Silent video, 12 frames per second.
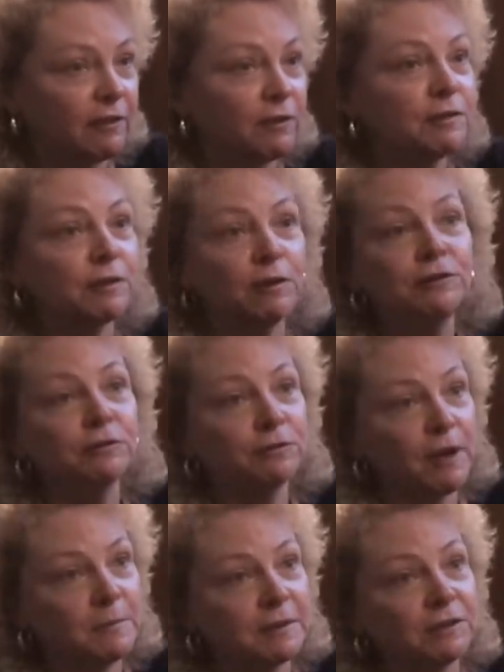Those older
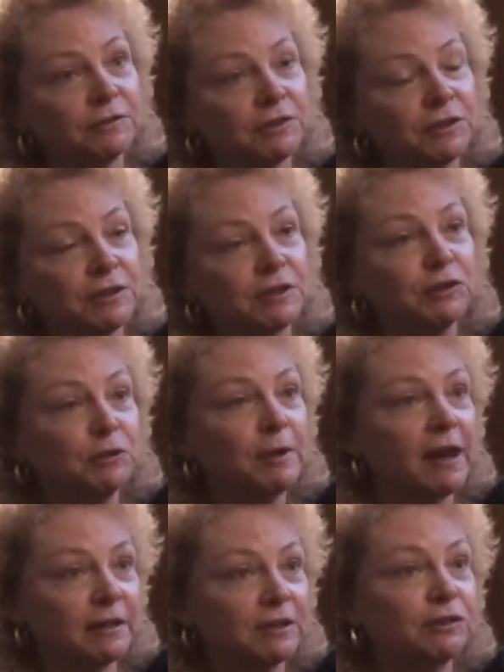obstetricians knew
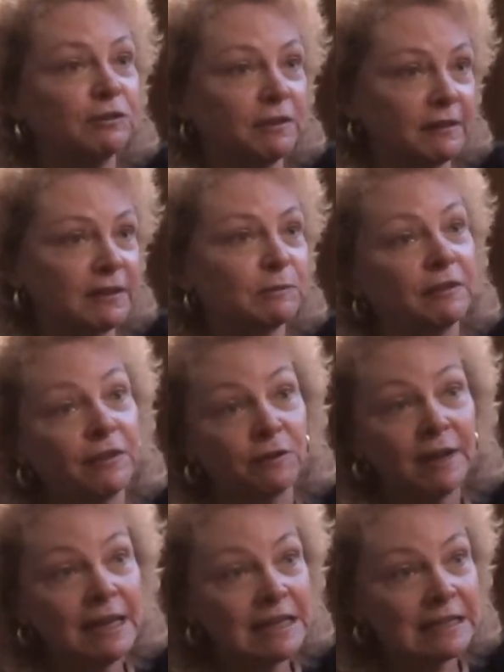how to do things with their
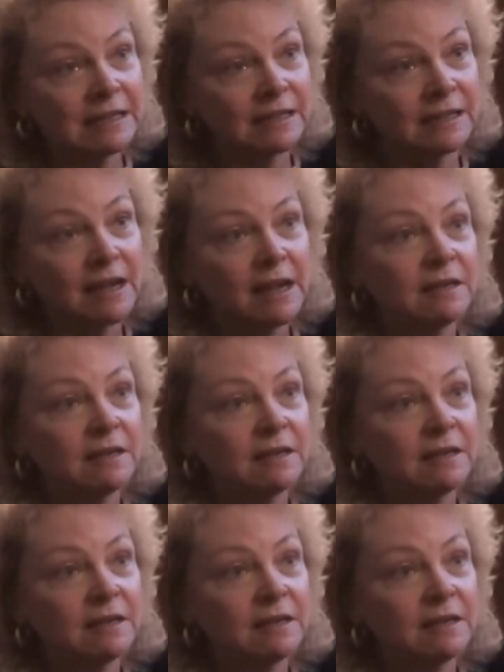hands.